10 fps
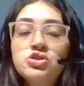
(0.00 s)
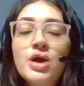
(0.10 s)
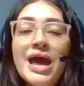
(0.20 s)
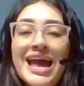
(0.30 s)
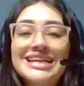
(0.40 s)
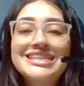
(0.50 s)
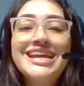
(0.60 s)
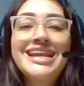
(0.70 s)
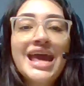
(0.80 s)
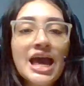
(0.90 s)
to act
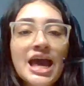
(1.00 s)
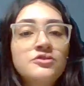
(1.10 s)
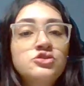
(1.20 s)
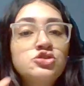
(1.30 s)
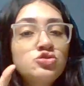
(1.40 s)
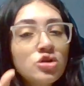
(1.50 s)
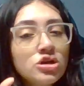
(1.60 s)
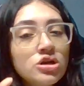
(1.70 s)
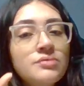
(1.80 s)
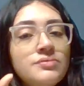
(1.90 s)
and have a short
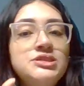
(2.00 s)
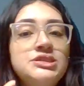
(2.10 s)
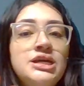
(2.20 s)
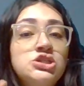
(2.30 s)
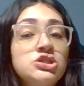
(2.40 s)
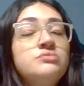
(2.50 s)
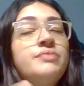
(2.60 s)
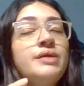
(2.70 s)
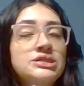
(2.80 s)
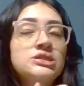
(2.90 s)
conversation
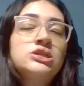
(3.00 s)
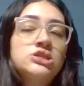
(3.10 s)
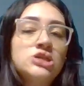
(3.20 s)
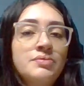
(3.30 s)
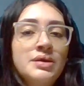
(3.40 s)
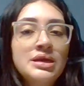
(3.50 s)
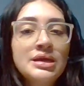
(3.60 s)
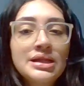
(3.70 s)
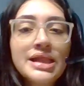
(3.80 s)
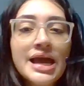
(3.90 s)
based on the topic
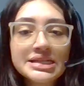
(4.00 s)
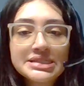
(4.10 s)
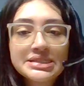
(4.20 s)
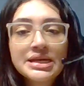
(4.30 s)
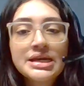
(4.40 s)
in class.